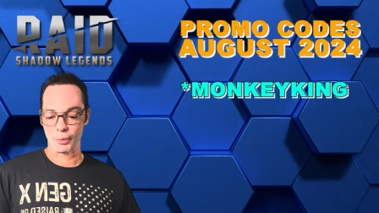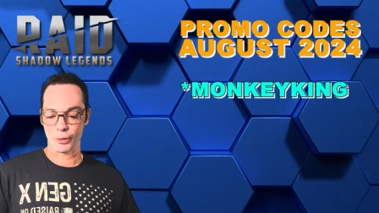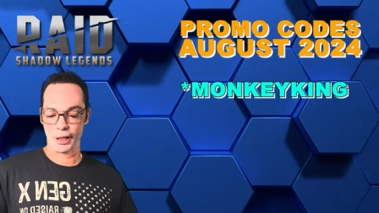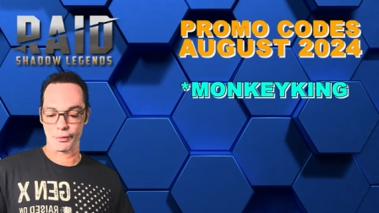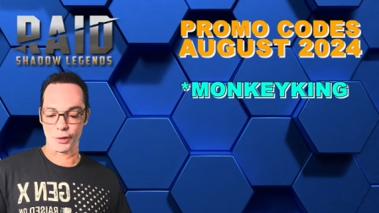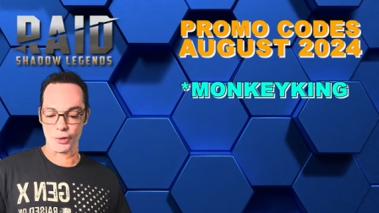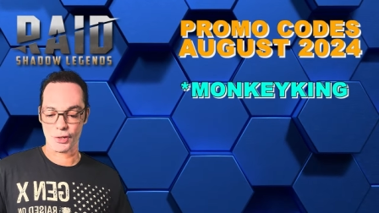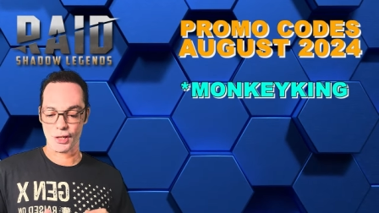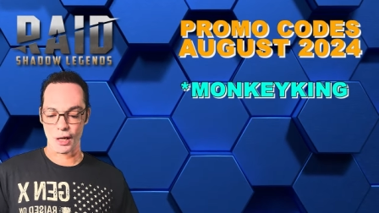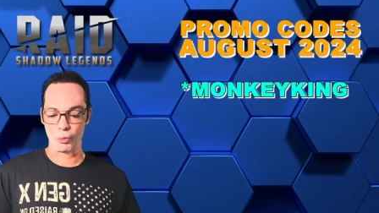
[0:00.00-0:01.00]
will give you
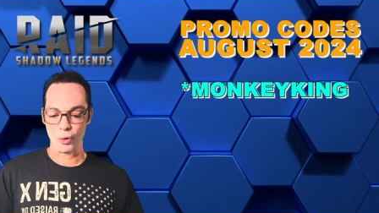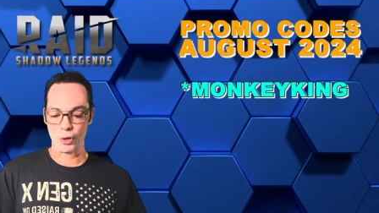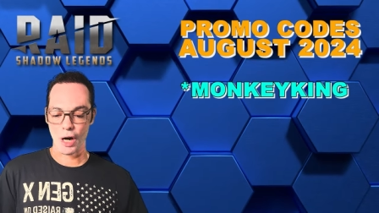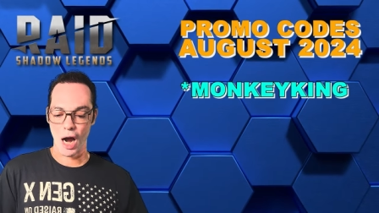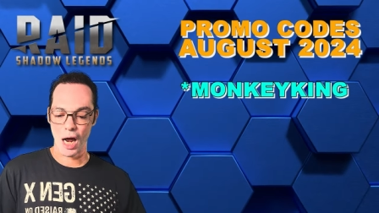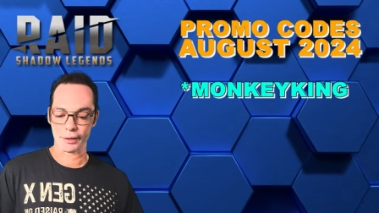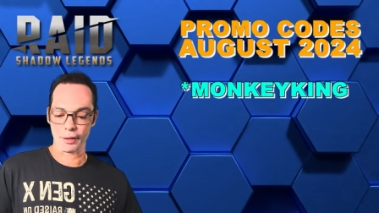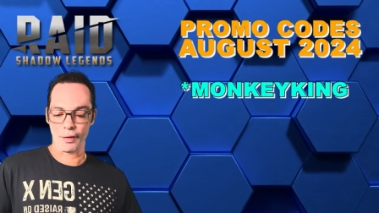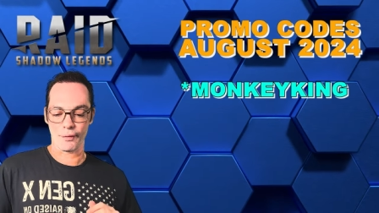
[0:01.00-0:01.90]
Sun Wukong,